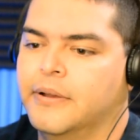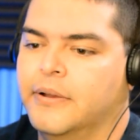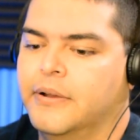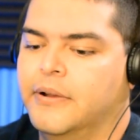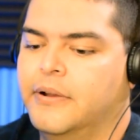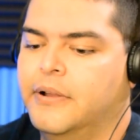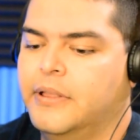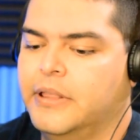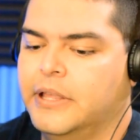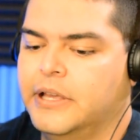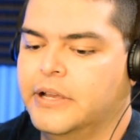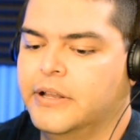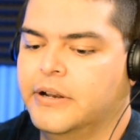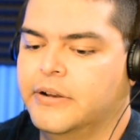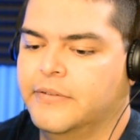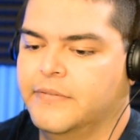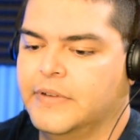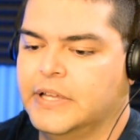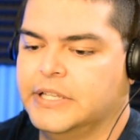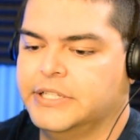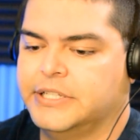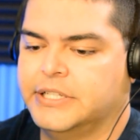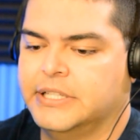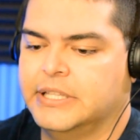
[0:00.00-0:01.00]
Early
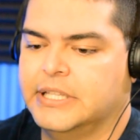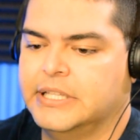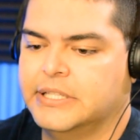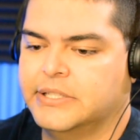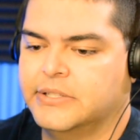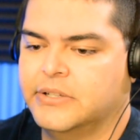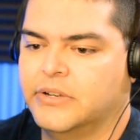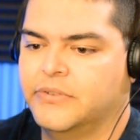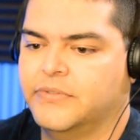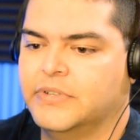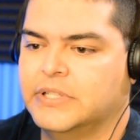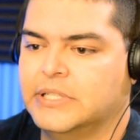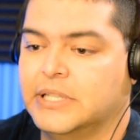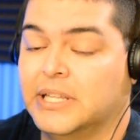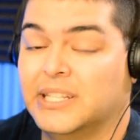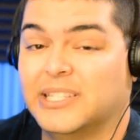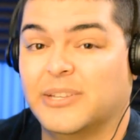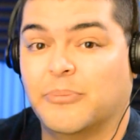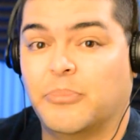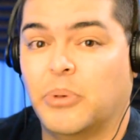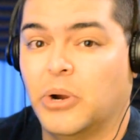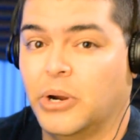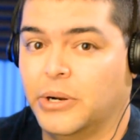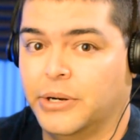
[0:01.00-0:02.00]
intervention, this service, it's
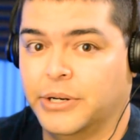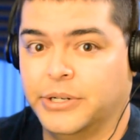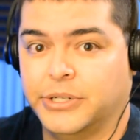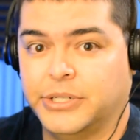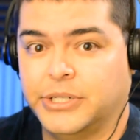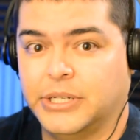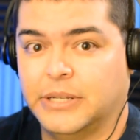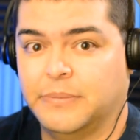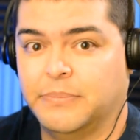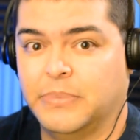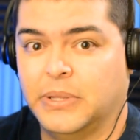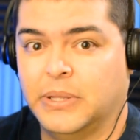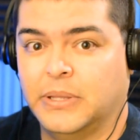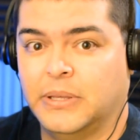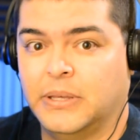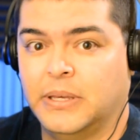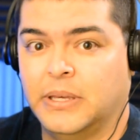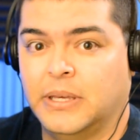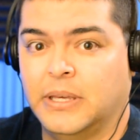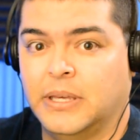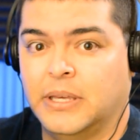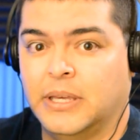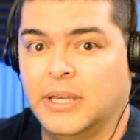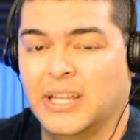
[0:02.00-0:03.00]
a partnership.
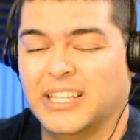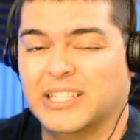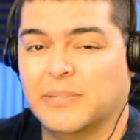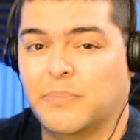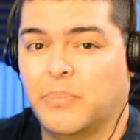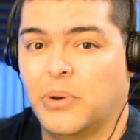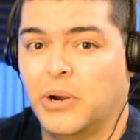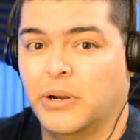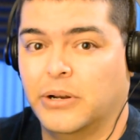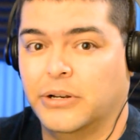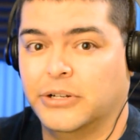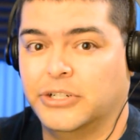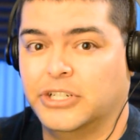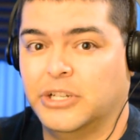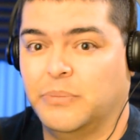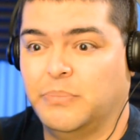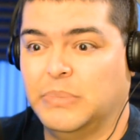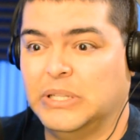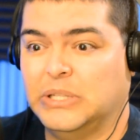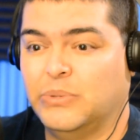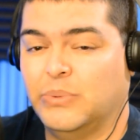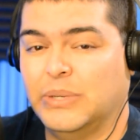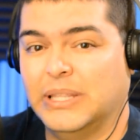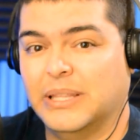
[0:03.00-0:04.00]
It's a partnership
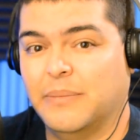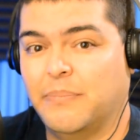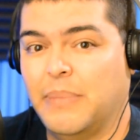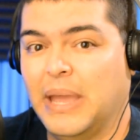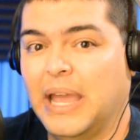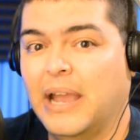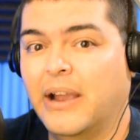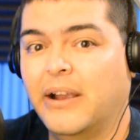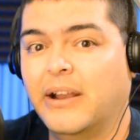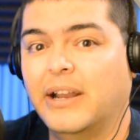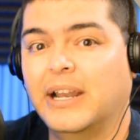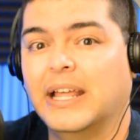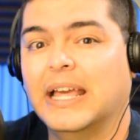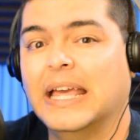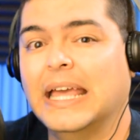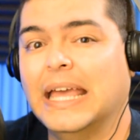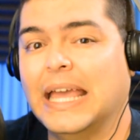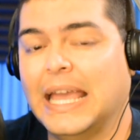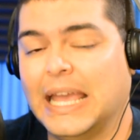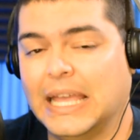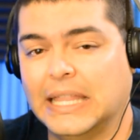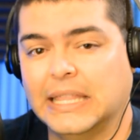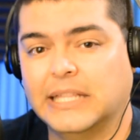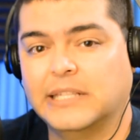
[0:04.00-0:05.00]
between the parent
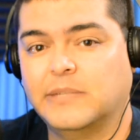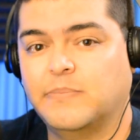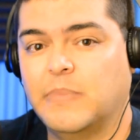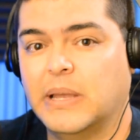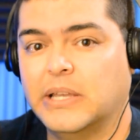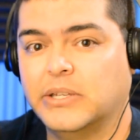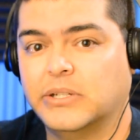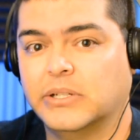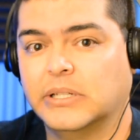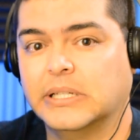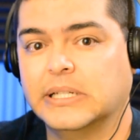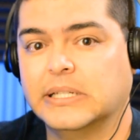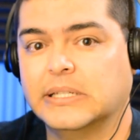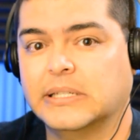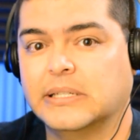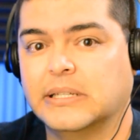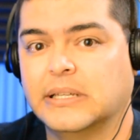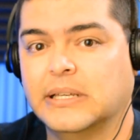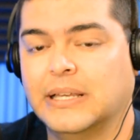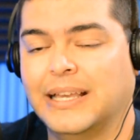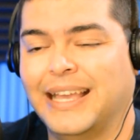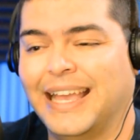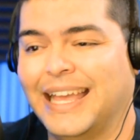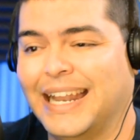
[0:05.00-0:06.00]
and the specialist.
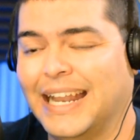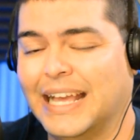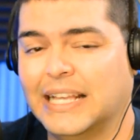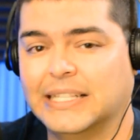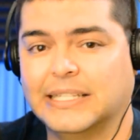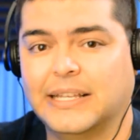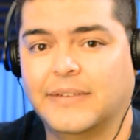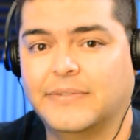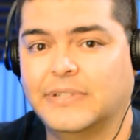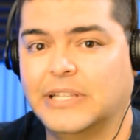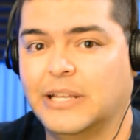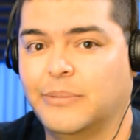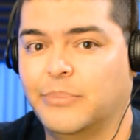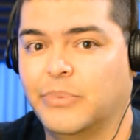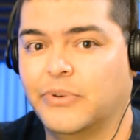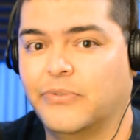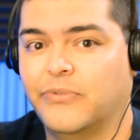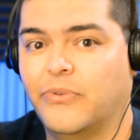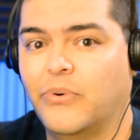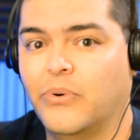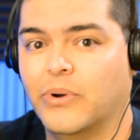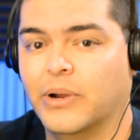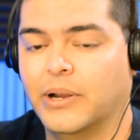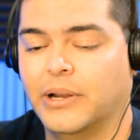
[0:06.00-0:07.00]
And as I've said
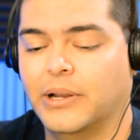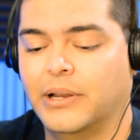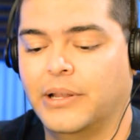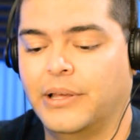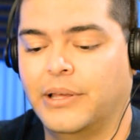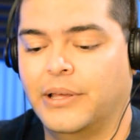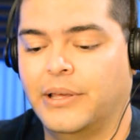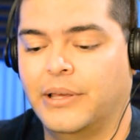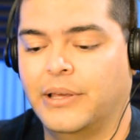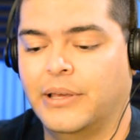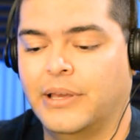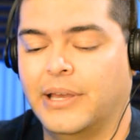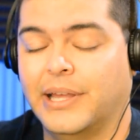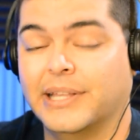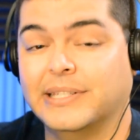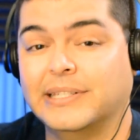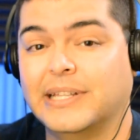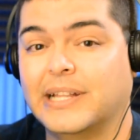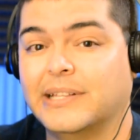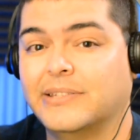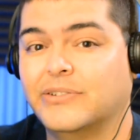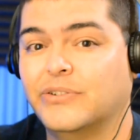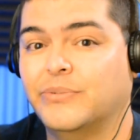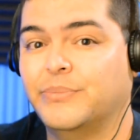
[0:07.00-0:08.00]
before, it's
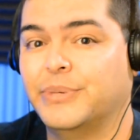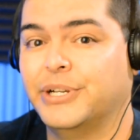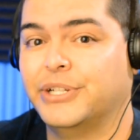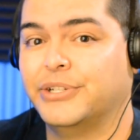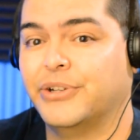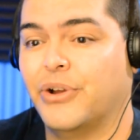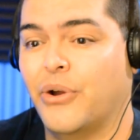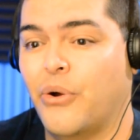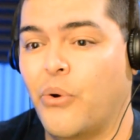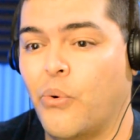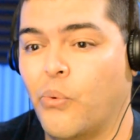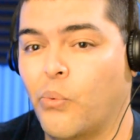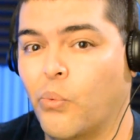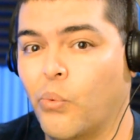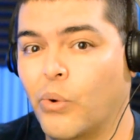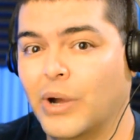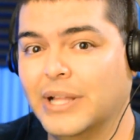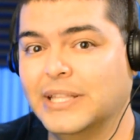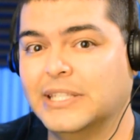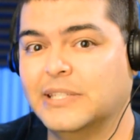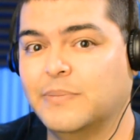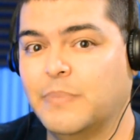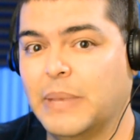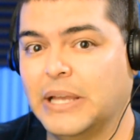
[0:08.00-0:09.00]
not so much
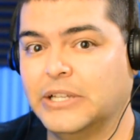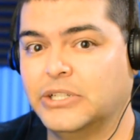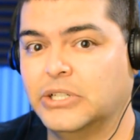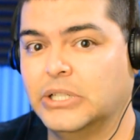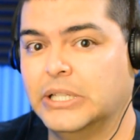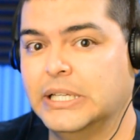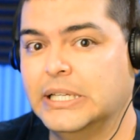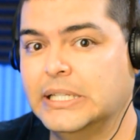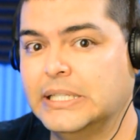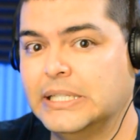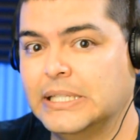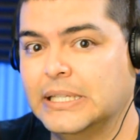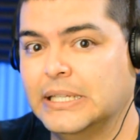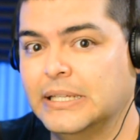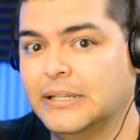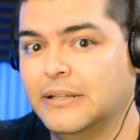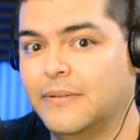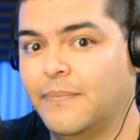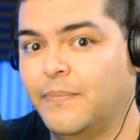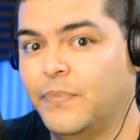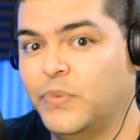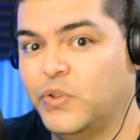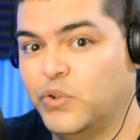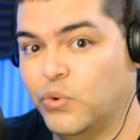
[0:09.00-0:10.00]
one specialist
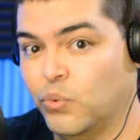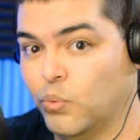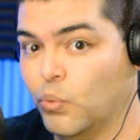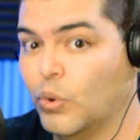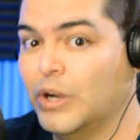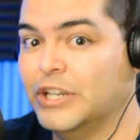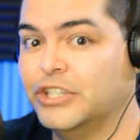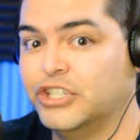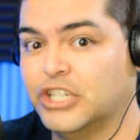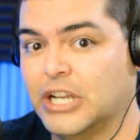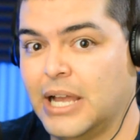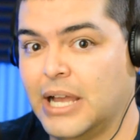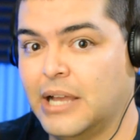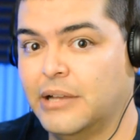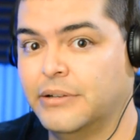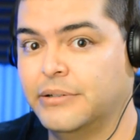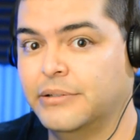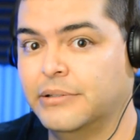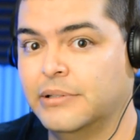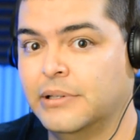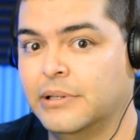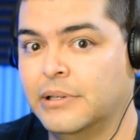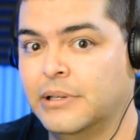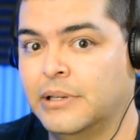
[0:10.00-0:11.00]
to one
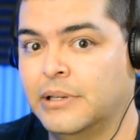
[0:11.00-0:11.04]
child.